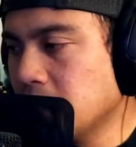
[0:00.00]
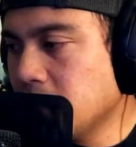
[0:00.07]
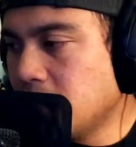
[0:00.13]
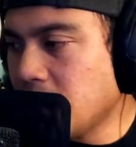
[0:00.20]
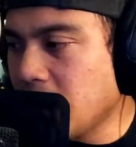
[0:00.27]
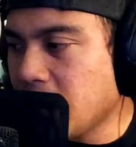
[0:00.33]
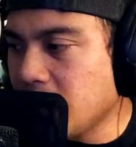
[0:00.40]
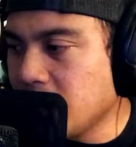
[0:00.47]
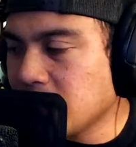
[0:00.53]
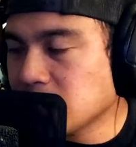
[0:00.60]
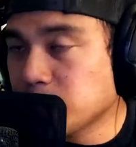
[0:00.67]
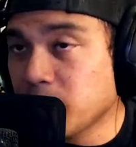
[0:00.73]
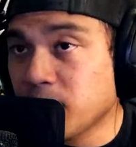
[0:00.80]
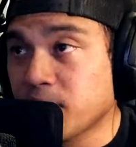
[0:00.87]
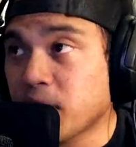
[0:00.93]
that
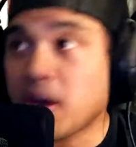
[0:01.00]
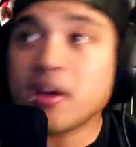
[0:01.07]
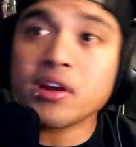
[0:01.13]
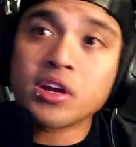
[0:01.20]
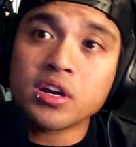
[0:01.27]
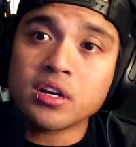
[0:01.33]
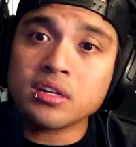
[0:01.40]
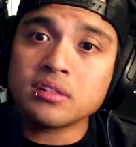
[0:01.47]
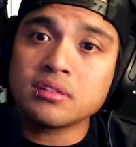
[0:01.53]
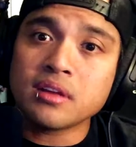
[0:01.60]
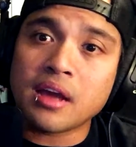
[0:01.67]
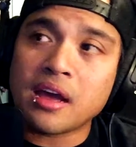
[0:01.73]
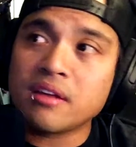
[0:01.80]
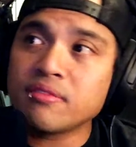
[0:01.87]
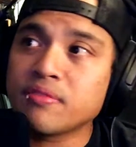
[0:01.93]
has been very good
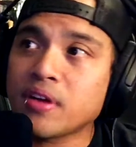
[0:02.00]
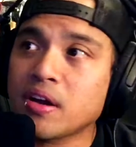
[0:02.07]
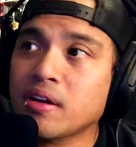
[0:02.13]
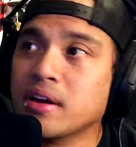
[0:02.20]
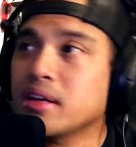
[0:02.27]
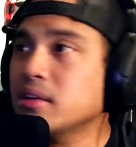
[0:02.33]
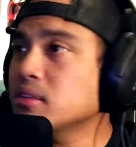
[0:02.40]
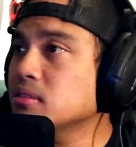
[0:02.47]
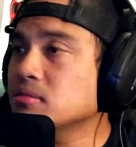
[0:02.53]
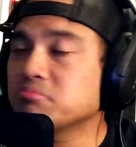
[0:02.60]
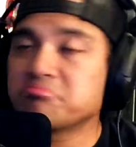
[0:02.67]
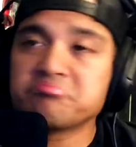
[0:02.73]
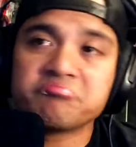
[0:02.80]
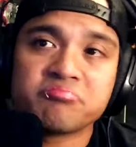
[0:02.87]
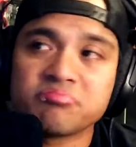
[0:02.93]
and very
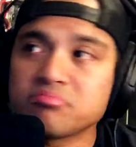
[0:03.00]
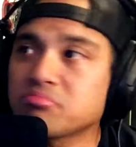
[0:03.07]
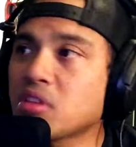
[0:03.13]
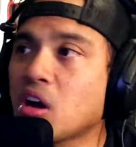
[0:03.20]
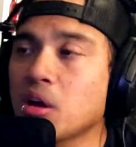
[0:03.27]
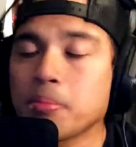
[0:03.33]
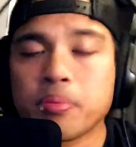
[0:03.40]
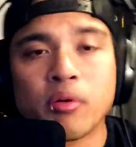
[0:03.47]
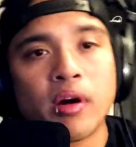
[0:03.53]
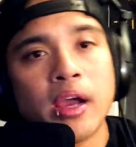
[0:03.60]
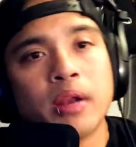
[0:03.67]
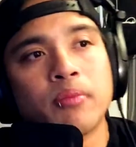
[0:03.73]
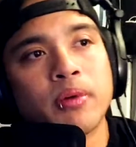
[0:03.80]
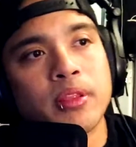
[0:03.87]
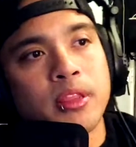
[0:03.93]
on
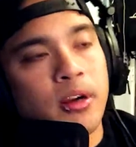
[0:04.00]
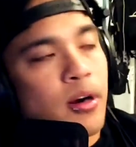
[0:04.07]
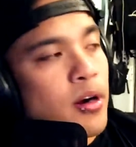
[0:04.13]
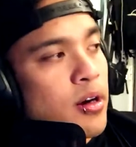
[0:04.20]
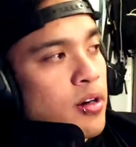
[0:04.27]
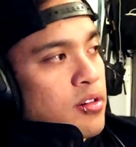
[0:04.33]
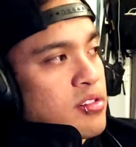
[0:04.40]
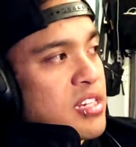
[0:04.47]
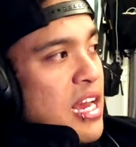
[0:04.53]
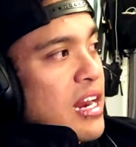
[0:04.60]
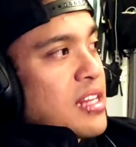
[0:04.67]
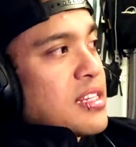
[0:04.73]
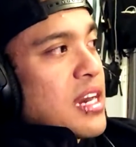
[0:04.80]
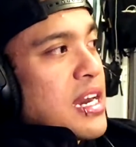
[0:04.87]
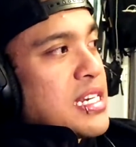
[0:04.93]
point with their
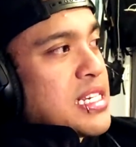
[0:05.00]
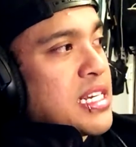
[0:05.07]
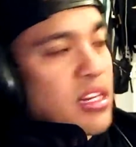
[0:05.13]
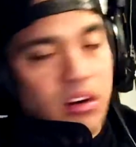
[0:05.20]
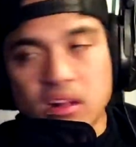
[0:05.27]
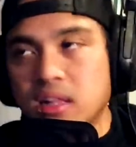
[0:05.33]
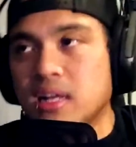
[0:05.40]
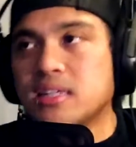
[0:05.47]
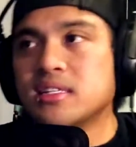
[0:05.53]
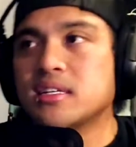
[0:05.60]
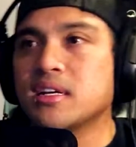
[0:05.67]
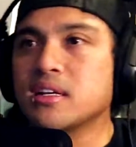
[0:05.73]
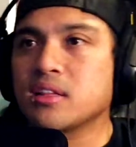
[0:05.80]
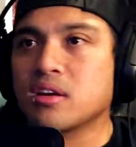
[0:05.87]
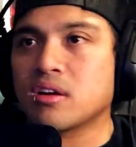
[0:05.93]
sanitizing, their
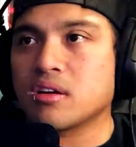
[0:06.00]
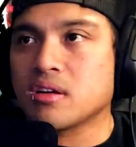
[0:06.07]
cleansing,